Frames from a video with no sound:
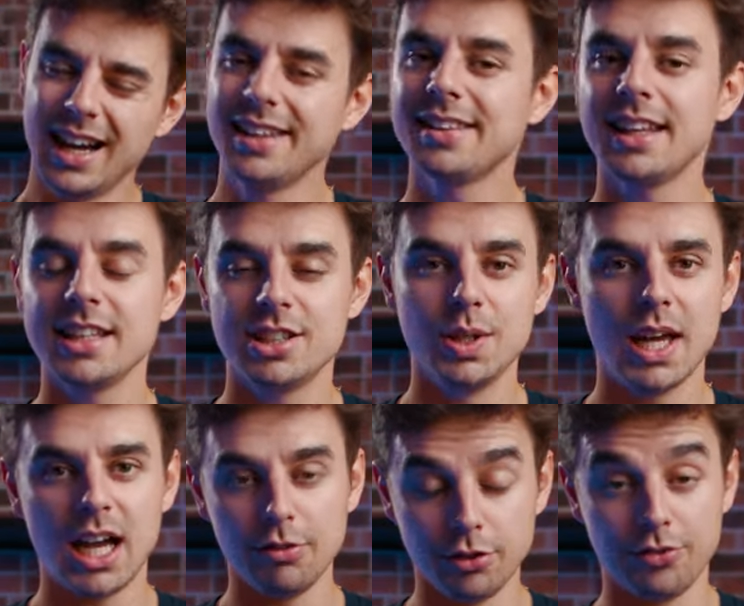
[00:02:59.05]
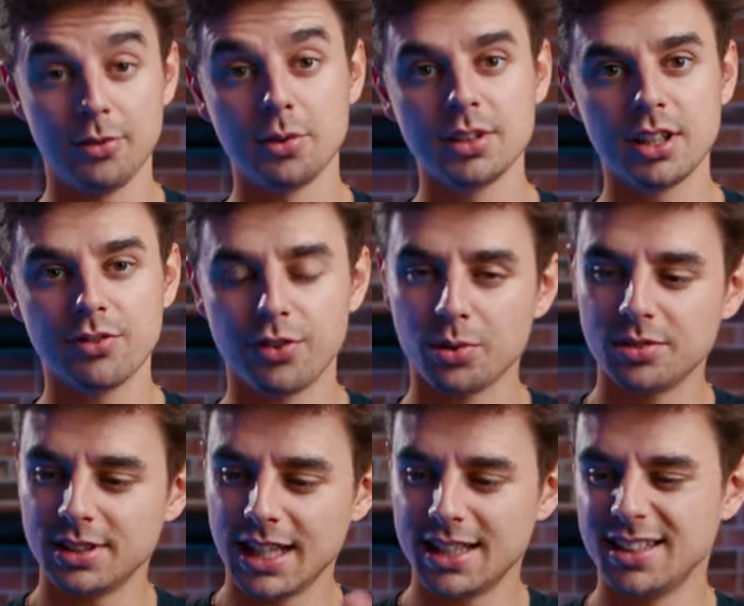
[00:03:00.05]
Unless you have a folding
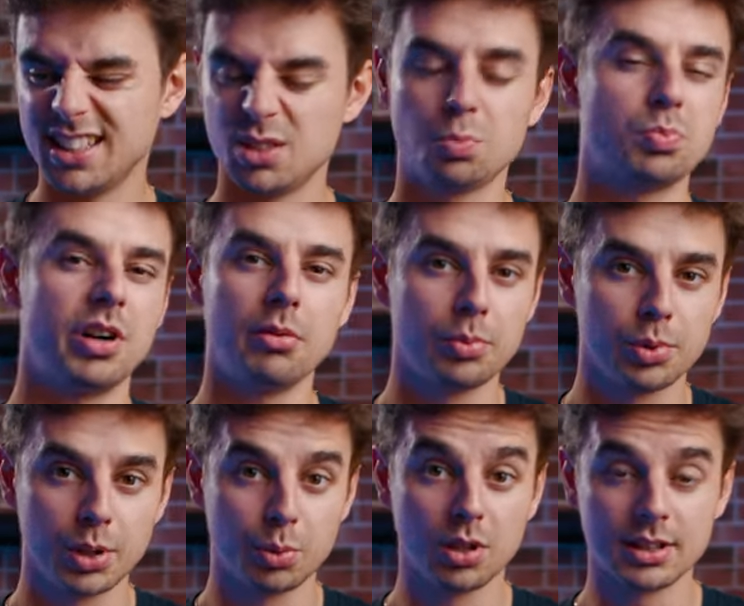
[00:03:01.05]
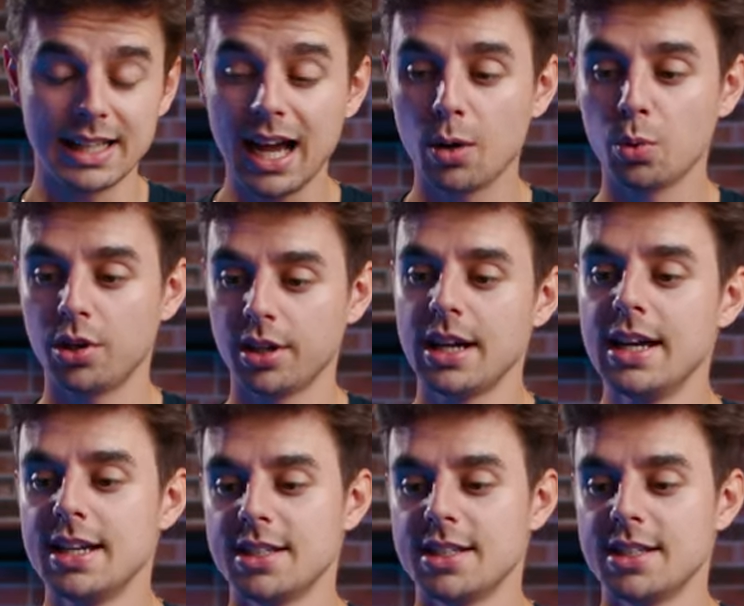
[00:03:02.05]
phone, then this probably will not work.